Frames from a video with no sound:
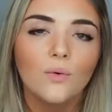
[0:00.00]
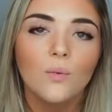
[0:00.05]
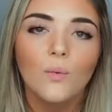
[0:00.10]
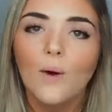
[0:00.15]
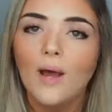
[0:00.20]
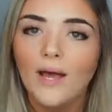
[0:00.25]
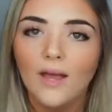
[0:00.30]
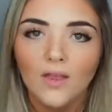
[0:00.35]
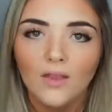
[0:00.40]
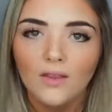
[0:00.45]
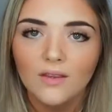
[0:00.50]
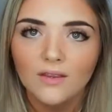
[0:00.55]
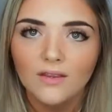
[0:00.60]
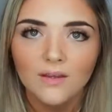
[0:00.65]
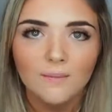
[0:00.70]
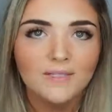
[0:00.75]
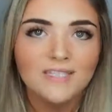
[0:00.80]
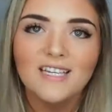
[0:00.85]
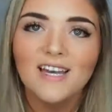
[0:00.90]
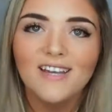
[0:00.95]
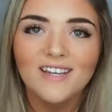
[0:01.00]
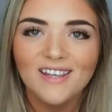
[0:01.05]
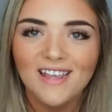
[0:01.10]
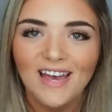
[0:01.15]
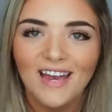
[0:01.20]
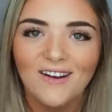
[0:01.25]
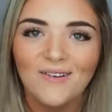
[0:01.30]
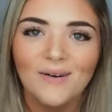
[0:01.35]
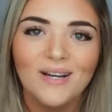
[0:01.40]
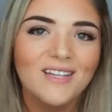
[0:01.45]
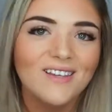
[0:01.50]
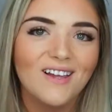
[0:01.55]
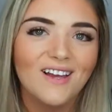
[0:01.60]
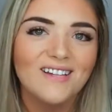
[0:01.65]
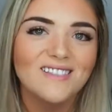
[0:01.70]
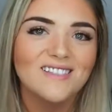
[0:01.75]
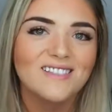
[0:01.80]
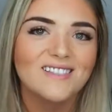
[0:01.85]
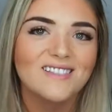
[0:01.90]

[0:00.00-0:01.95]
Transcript: well let me tell you that weight loss